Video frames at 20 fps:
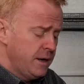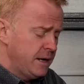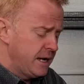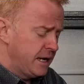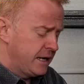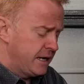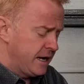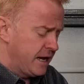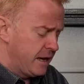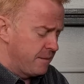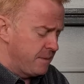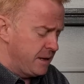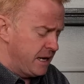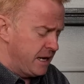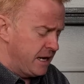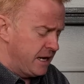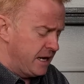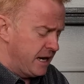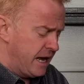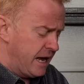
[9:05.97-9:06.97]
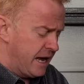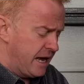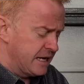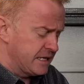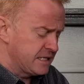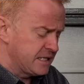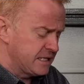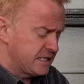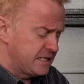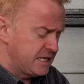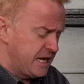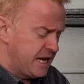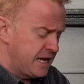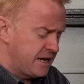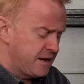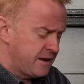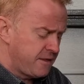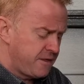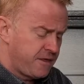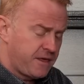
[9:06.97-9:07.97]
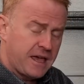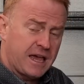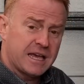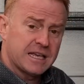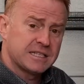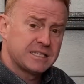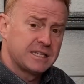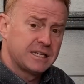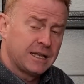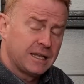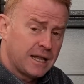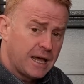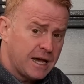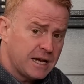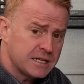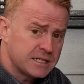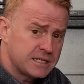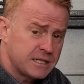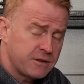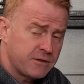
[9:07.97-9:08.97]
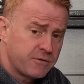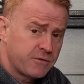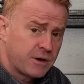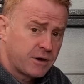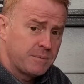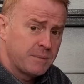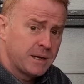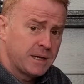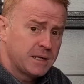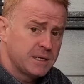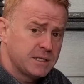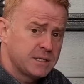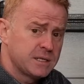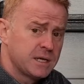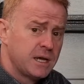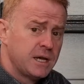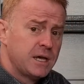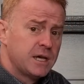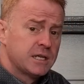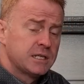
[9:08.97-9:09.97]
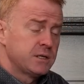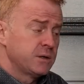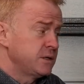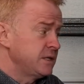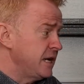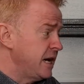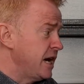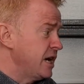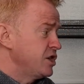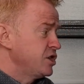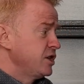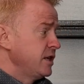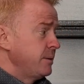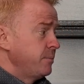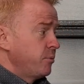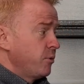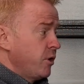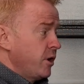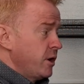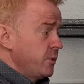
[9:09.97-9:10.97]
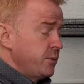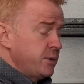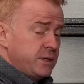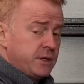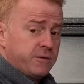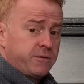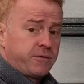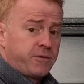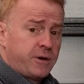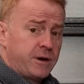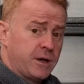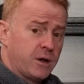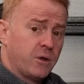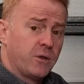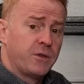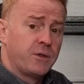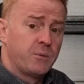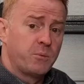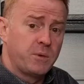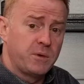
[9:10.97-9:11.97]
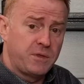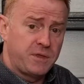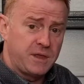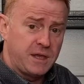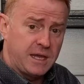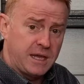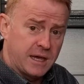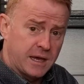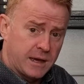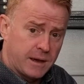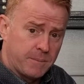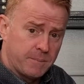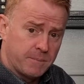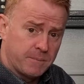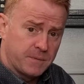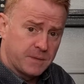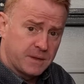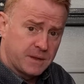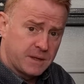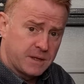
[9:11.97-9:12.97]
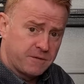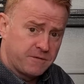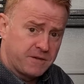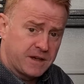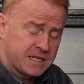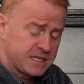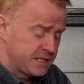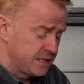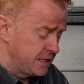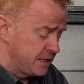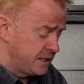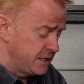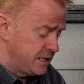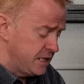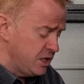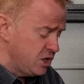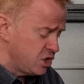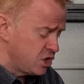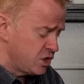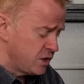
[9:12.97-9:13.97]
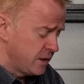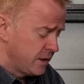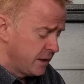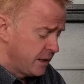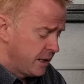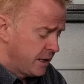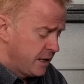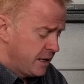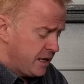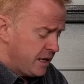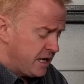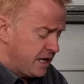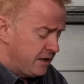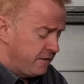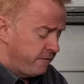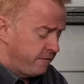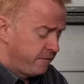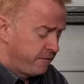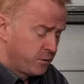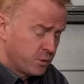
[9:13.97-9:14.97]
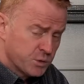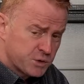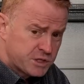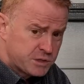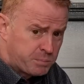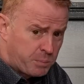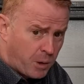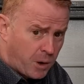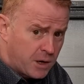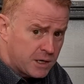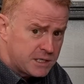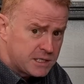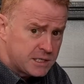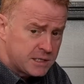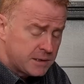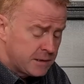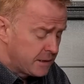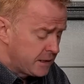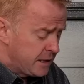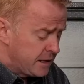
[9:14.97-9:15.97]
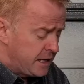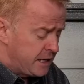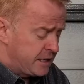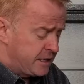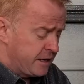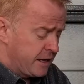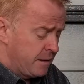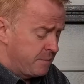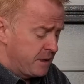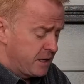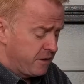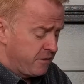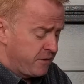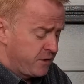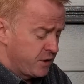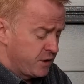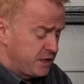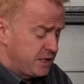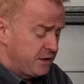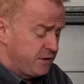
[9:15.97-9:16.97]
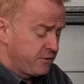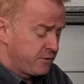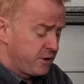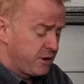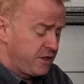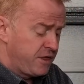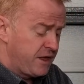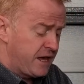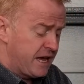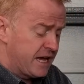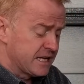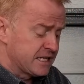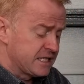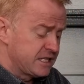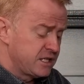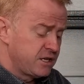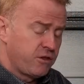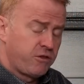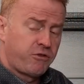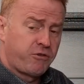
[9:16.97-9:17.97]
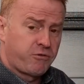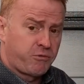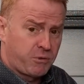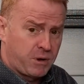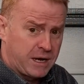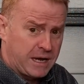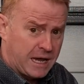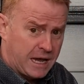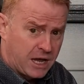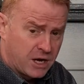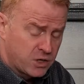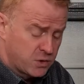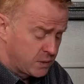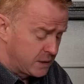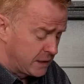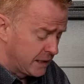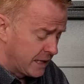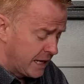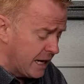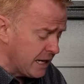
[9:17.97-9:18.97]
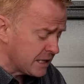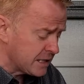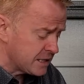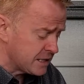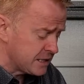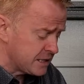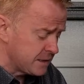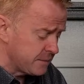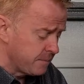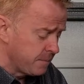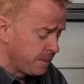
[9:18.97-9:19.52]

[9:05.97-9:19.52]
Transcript: it came in at 10,000 lux at 3 meters, so it's actually brighter with the Fresnel than with the faceted dish. In full spot, it came in at 33,300 lux.